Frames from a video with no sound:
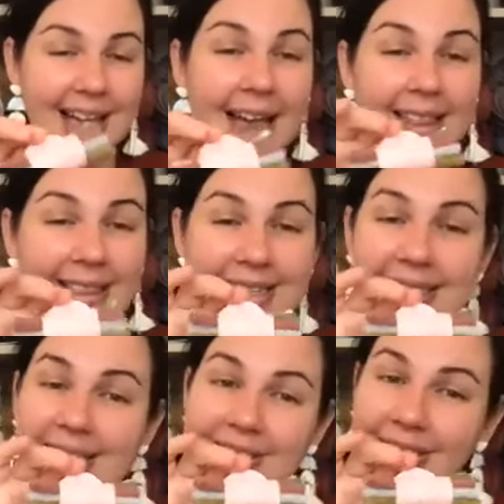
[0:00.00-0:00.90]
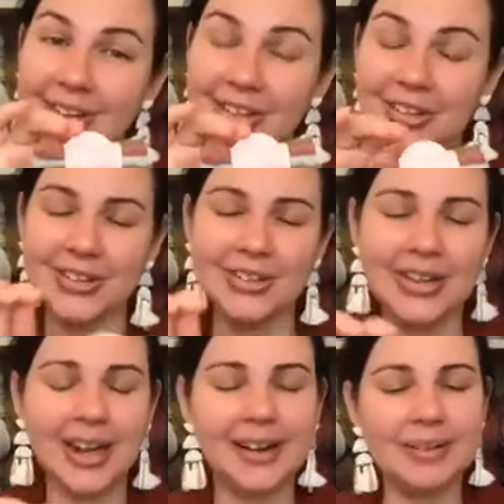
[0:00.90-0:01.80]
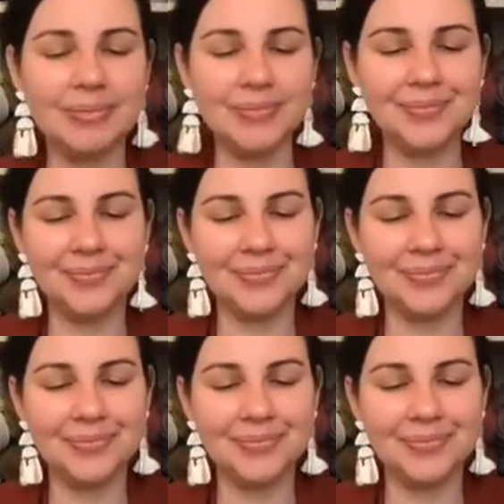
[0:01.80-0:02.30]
And this is so cute. And